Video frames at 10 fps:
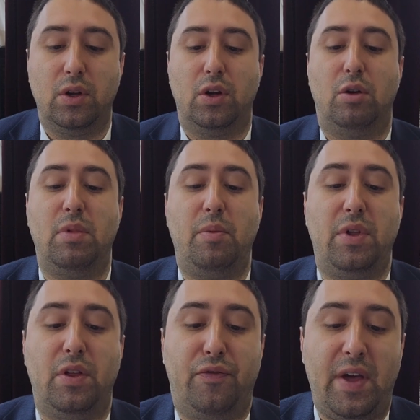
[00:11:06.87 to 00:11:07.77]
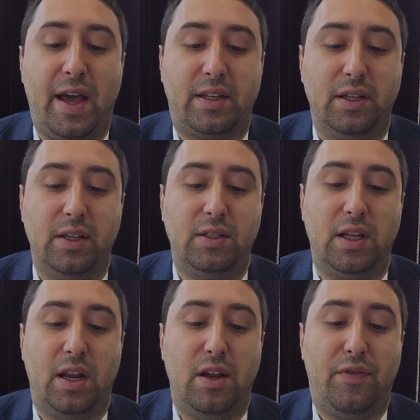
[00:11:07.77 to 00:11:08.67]
Or maybe the fact is
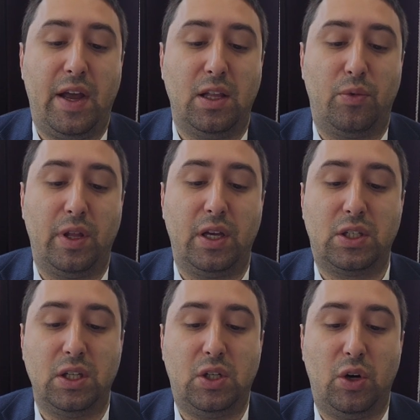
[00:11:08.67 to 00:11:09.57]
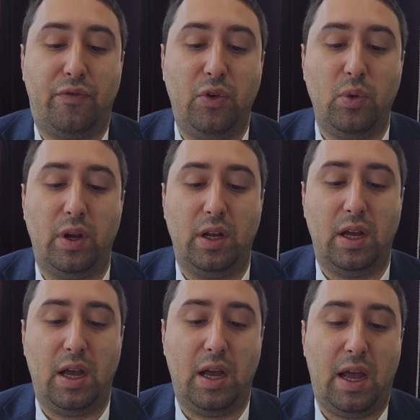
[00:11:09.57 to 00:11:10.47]
that an nevela really is considered food.
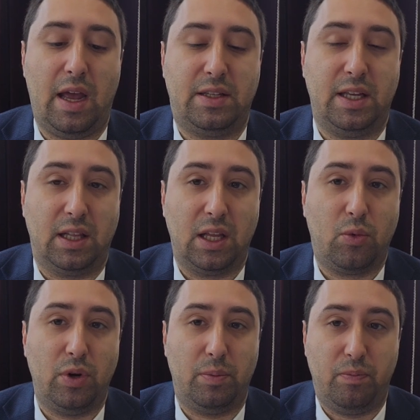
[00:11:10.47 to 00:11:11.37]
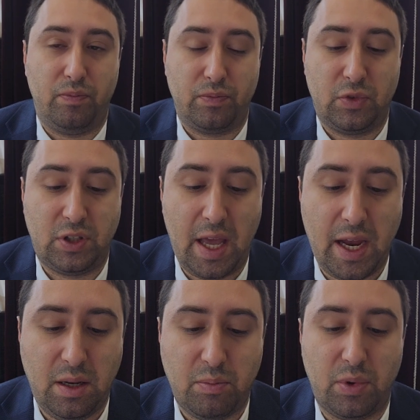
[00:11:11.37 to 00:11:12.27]
It's in a liquid
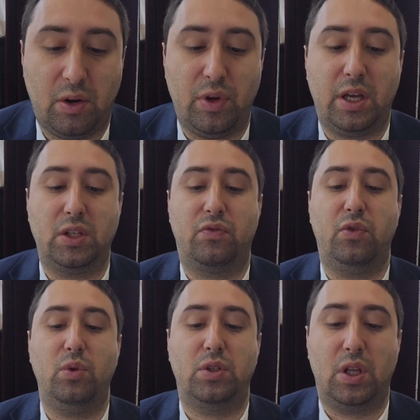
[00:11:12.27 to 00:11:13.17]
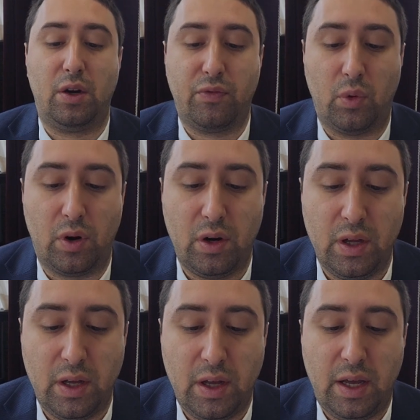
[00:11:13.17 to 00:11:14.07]
state, but it really is food. So therefore,
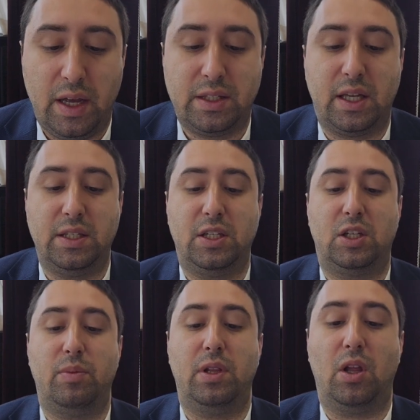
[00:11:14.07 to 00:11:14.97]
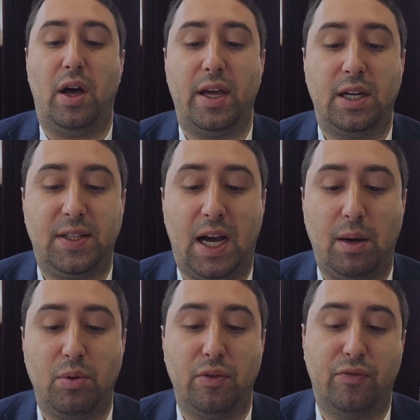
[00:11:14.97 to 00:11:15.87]
it's considered to be lying on
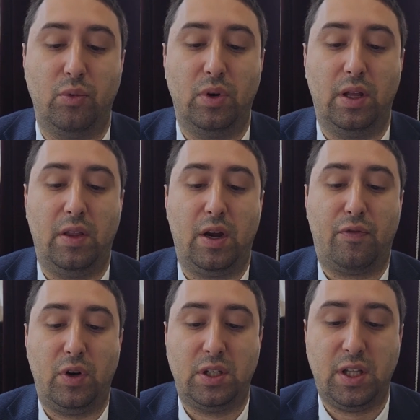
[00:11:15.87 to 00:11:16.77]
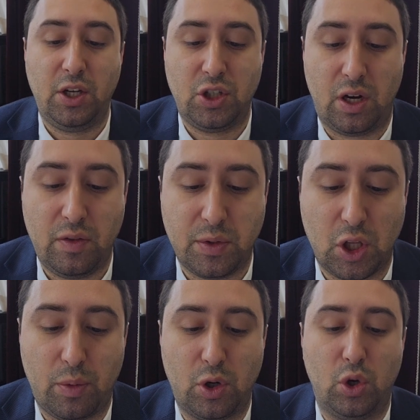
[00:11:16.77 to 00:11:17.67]
top of the food, and therefore it's stationary. There's a
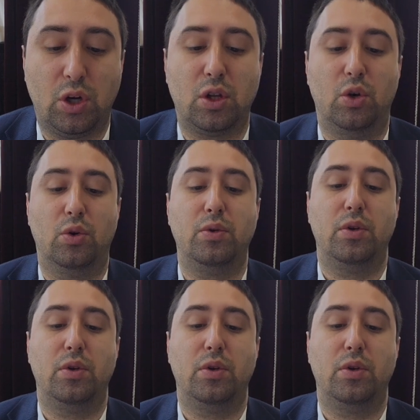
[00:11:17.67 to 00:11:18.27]
lot more.